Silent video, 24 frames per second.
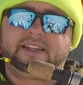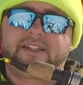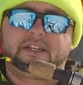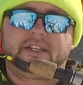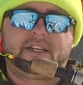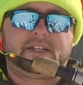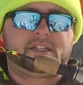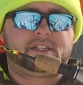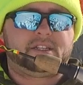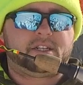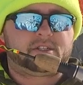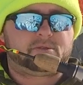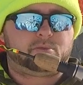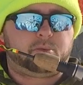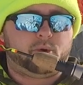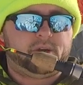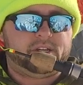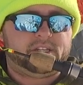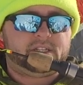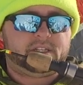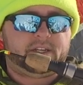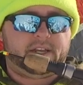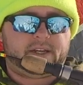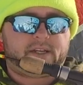it as
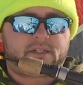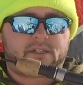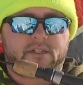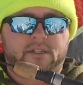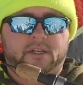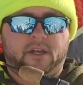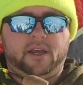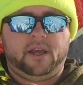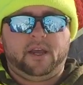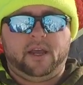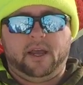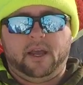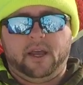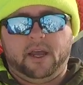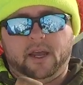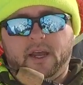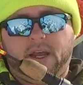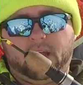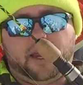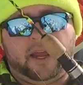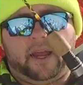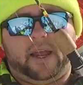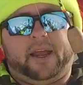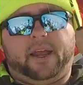6.6.
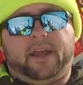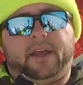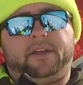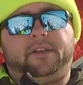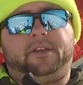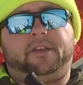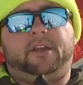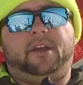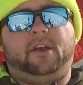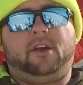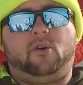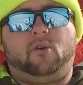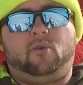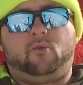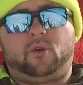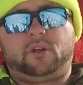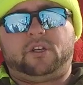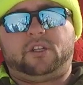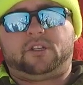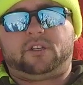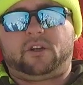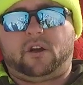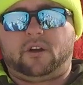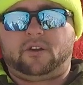And we're going to
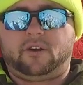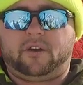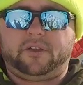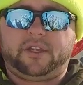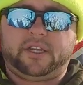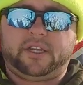start on this